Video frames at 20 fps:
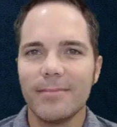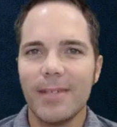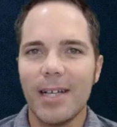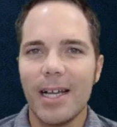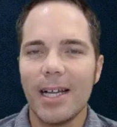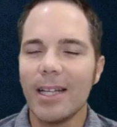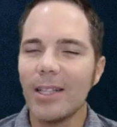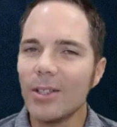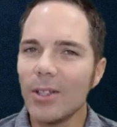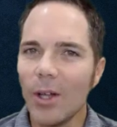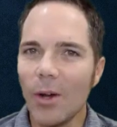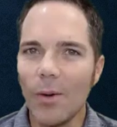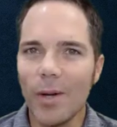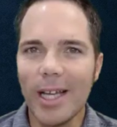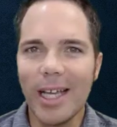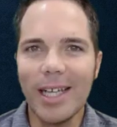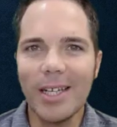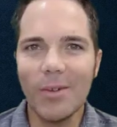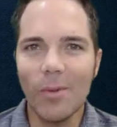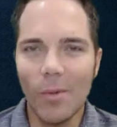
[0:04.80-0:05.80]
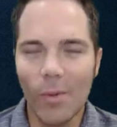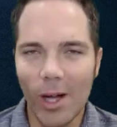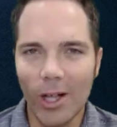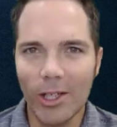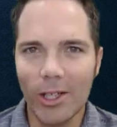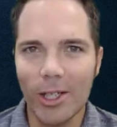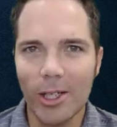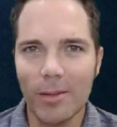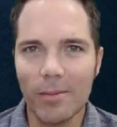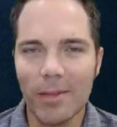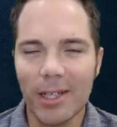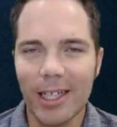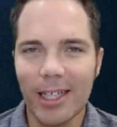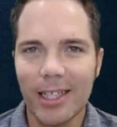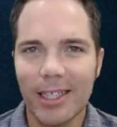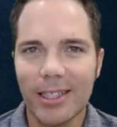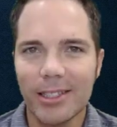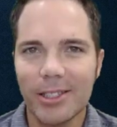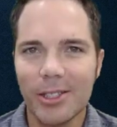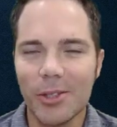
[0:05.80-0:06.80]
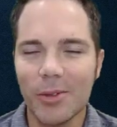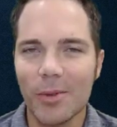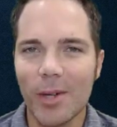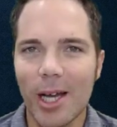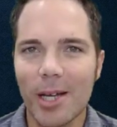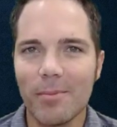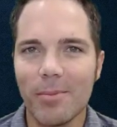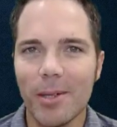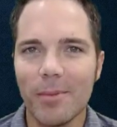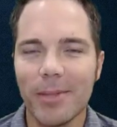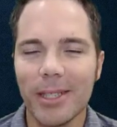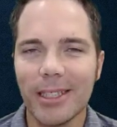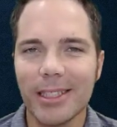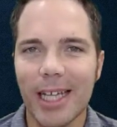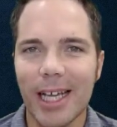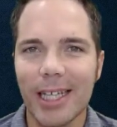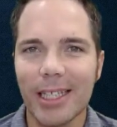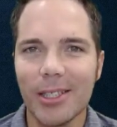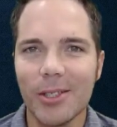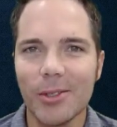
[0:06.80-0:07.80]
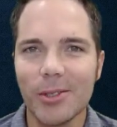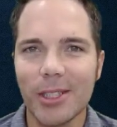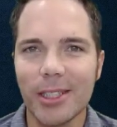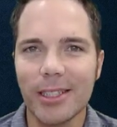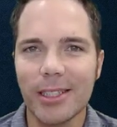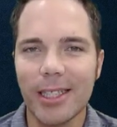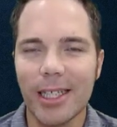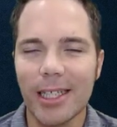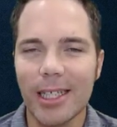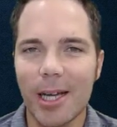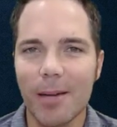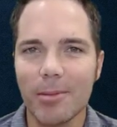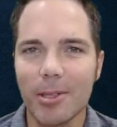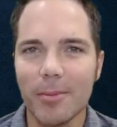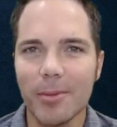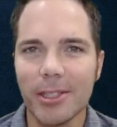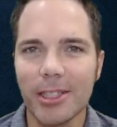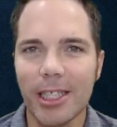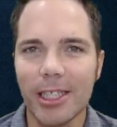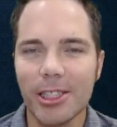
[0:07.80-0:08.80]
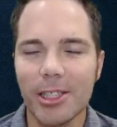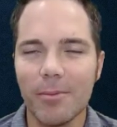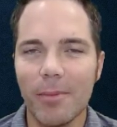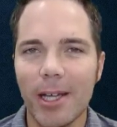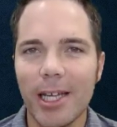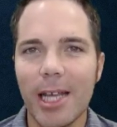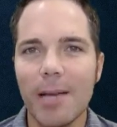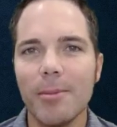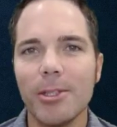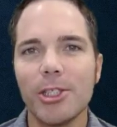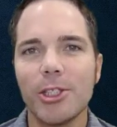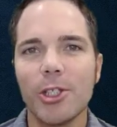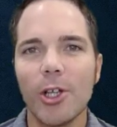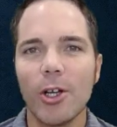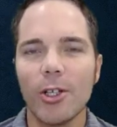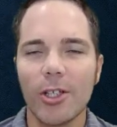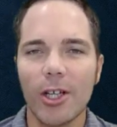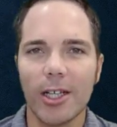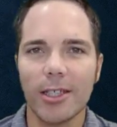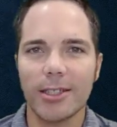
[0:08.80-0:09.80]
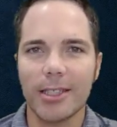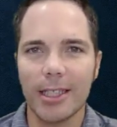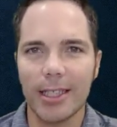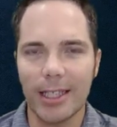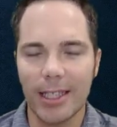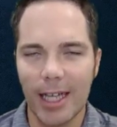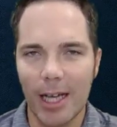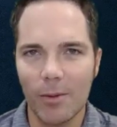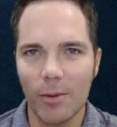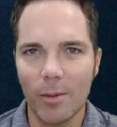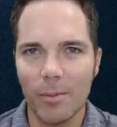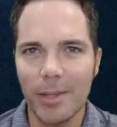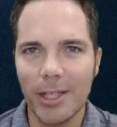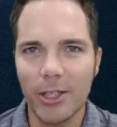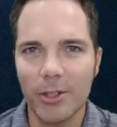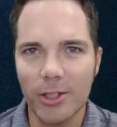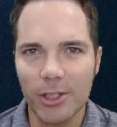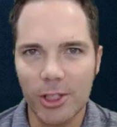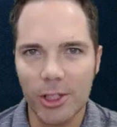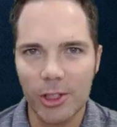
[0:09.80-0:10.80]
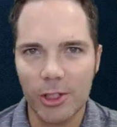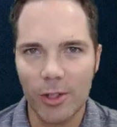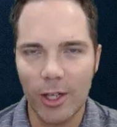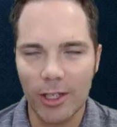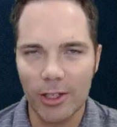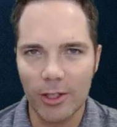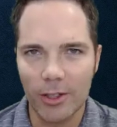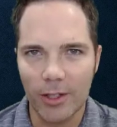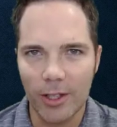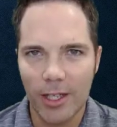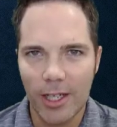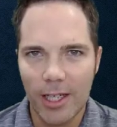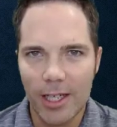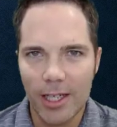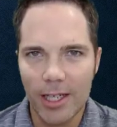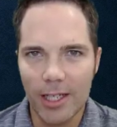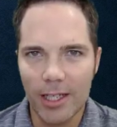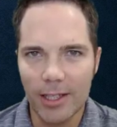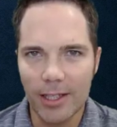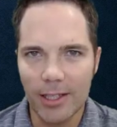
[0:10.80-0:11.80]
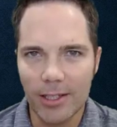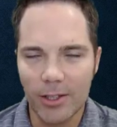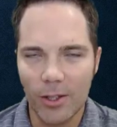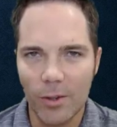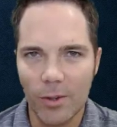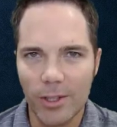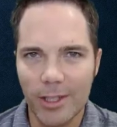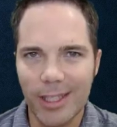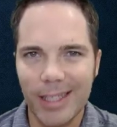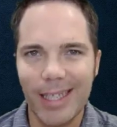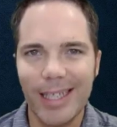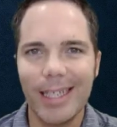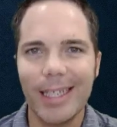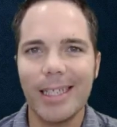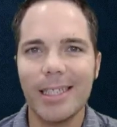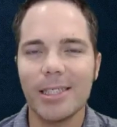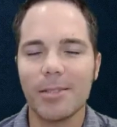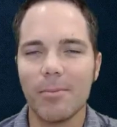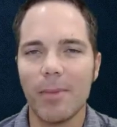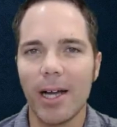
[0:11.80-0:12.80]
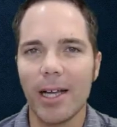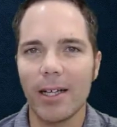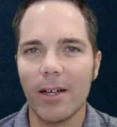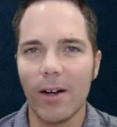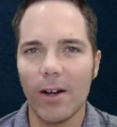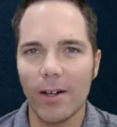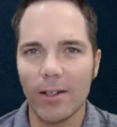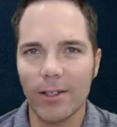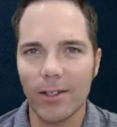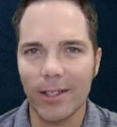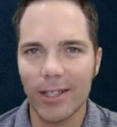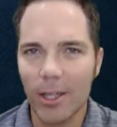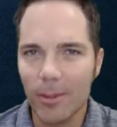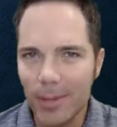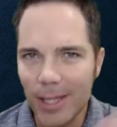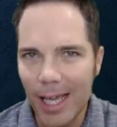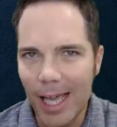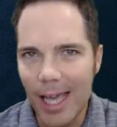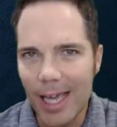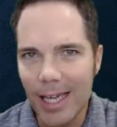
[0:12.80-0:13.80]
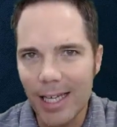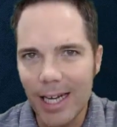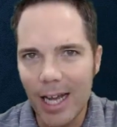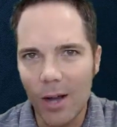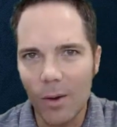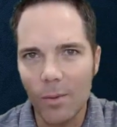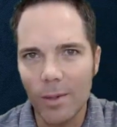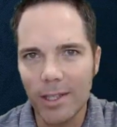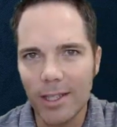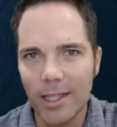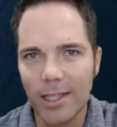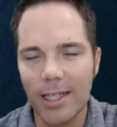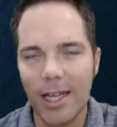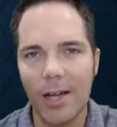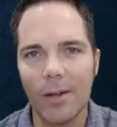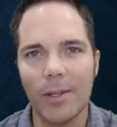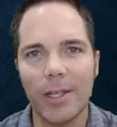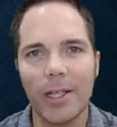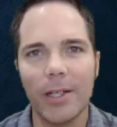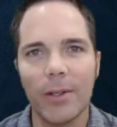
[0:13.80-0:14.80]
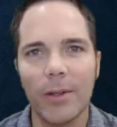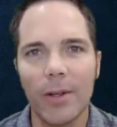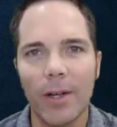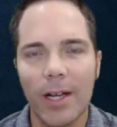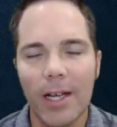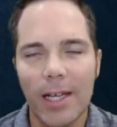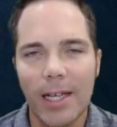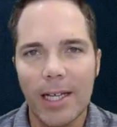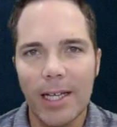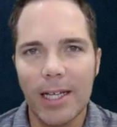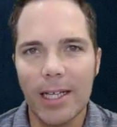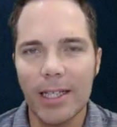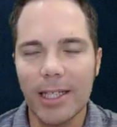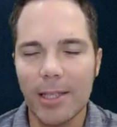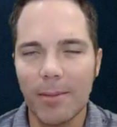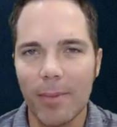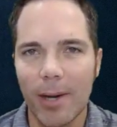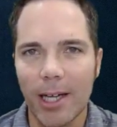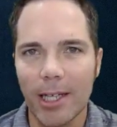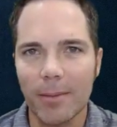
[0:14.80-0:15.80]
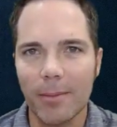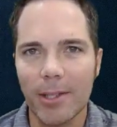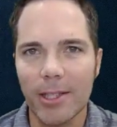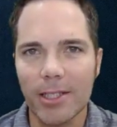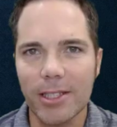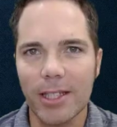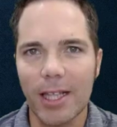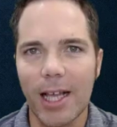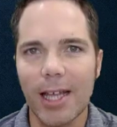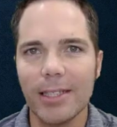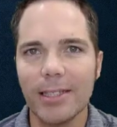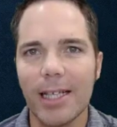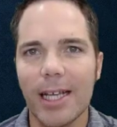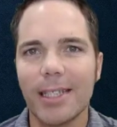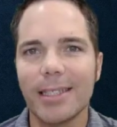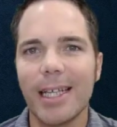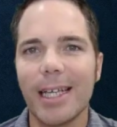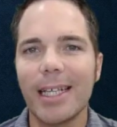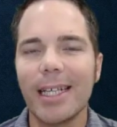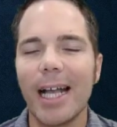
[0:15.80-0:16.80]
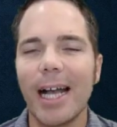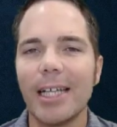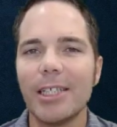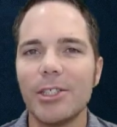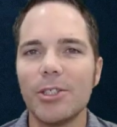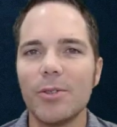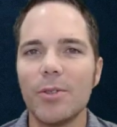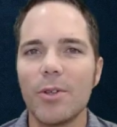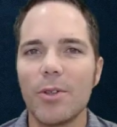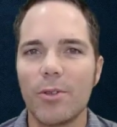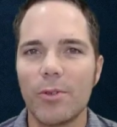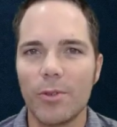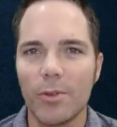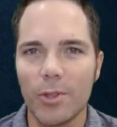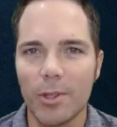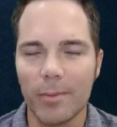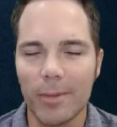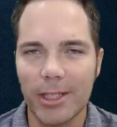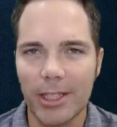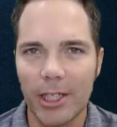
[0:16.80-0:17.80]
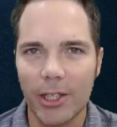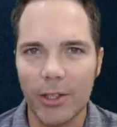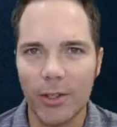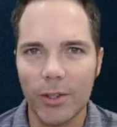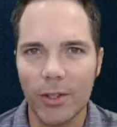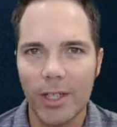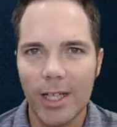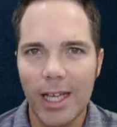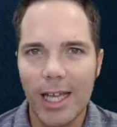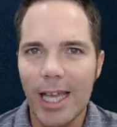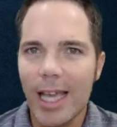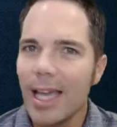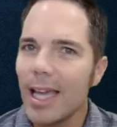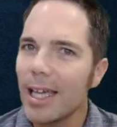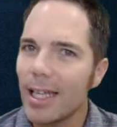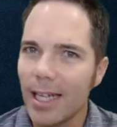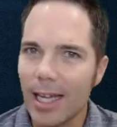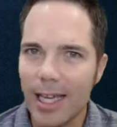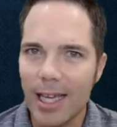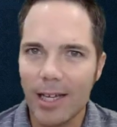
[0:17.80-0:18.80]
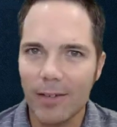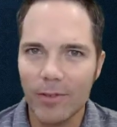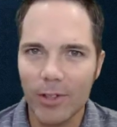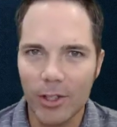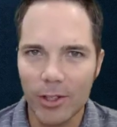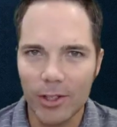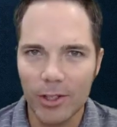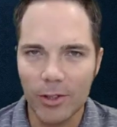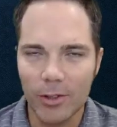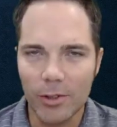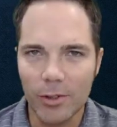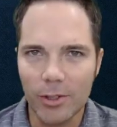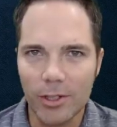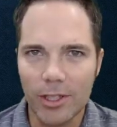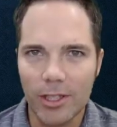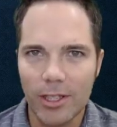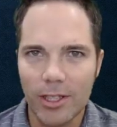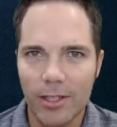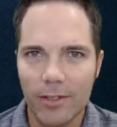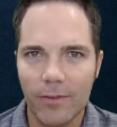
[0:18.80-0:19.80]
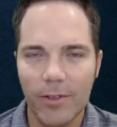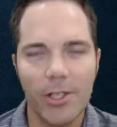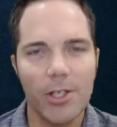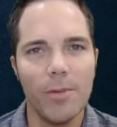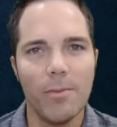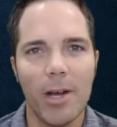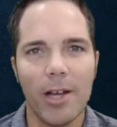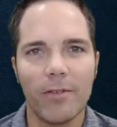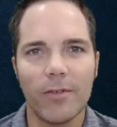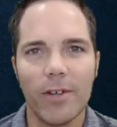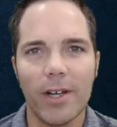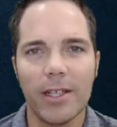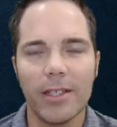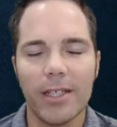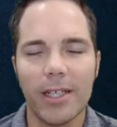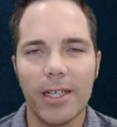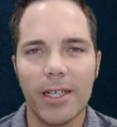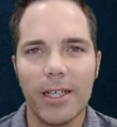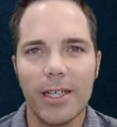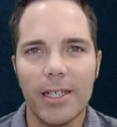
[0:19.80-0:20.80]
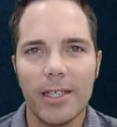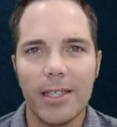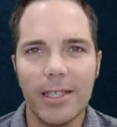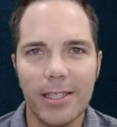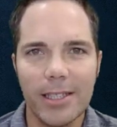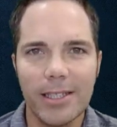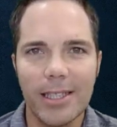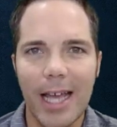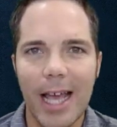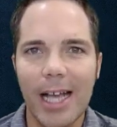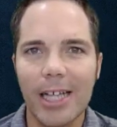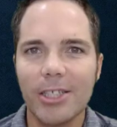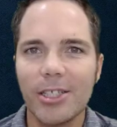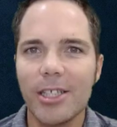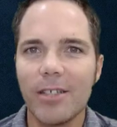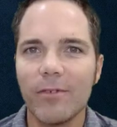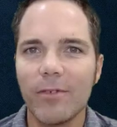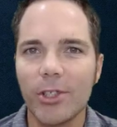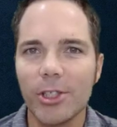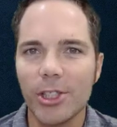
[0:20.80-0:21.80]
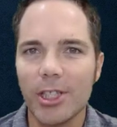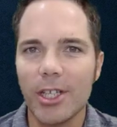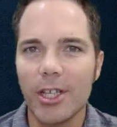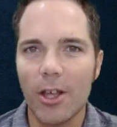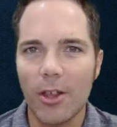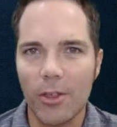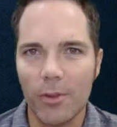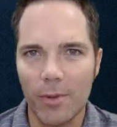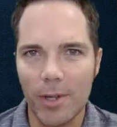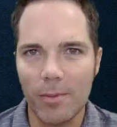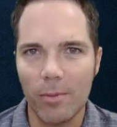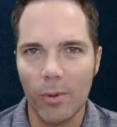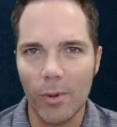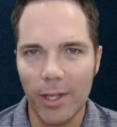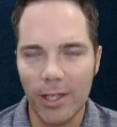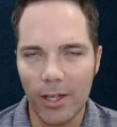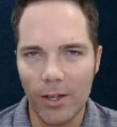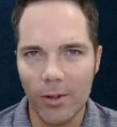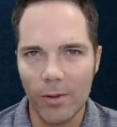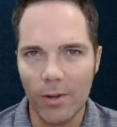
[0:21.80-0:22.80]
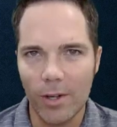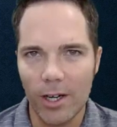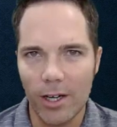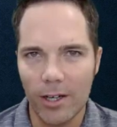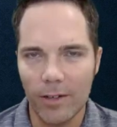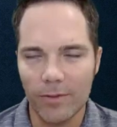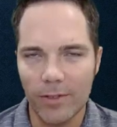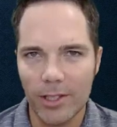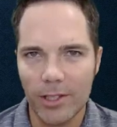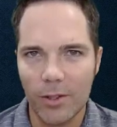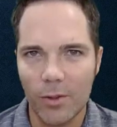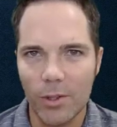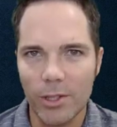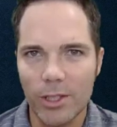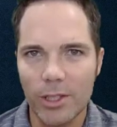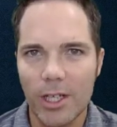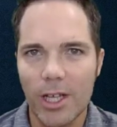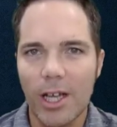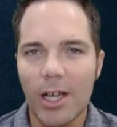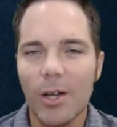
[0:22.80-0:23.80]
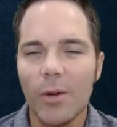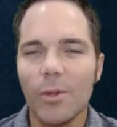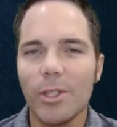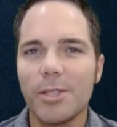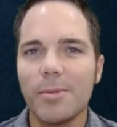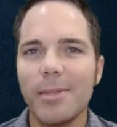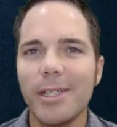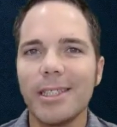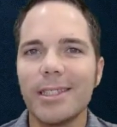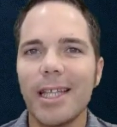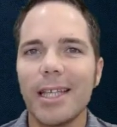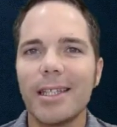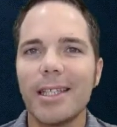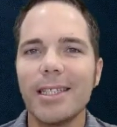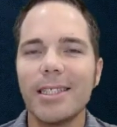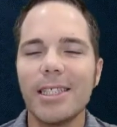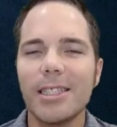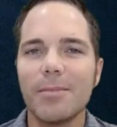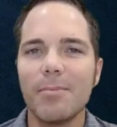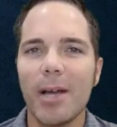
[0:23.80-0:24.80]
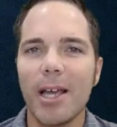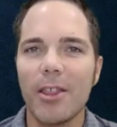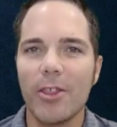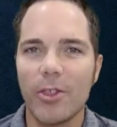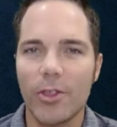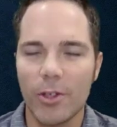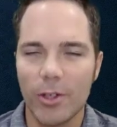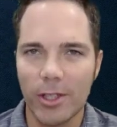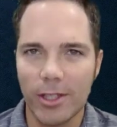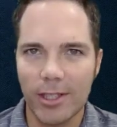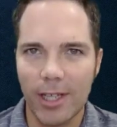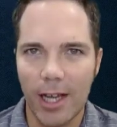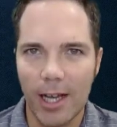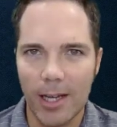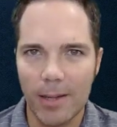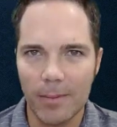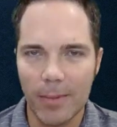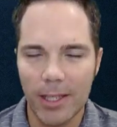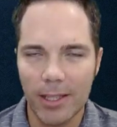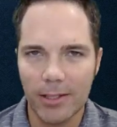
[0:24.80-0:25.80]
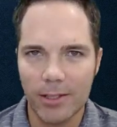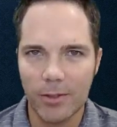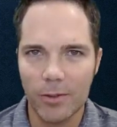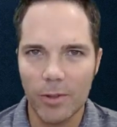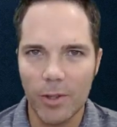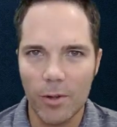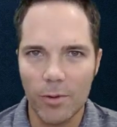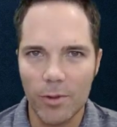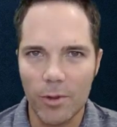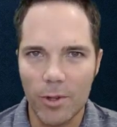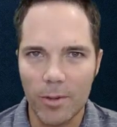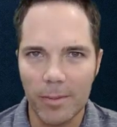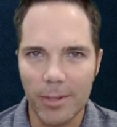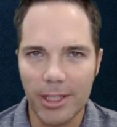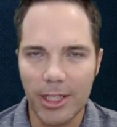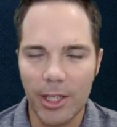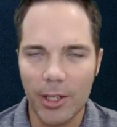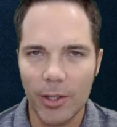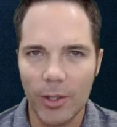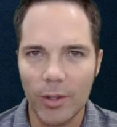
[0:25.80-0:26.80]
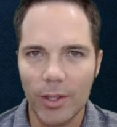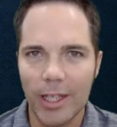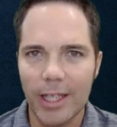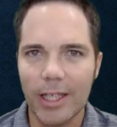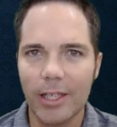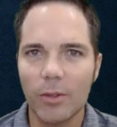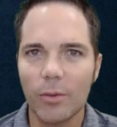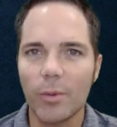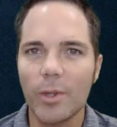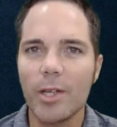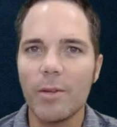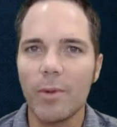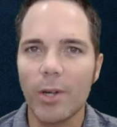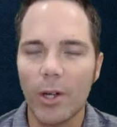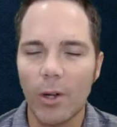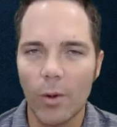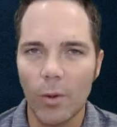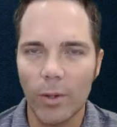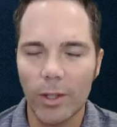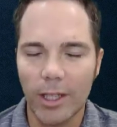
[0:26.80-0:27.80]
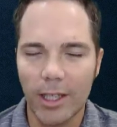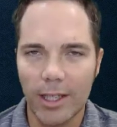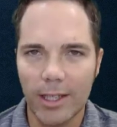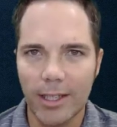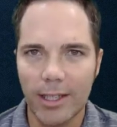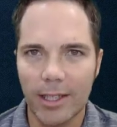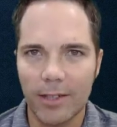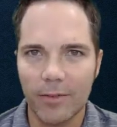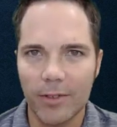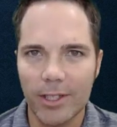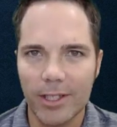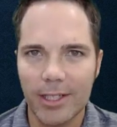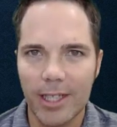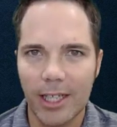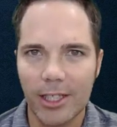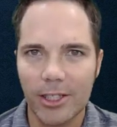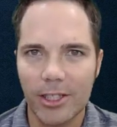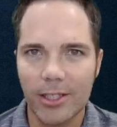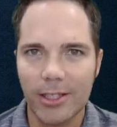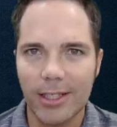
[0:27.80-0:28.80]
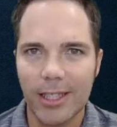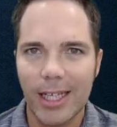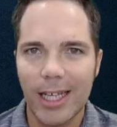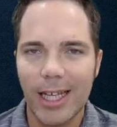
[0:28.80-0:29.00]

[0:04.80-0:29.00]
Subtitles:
Hello and welcome to Rod Pumping Diagnosis and Optimization. My name is Sean Dawsey and I will be your instructor in this course, and it is my honor. And I'll be hanging out with you down here in the bottom of the slides as I guide you through the material. And I have good news for you, my friend. This is actually version 3.0 of this course, which means that this is my third time to go through the material and re-record the different sections.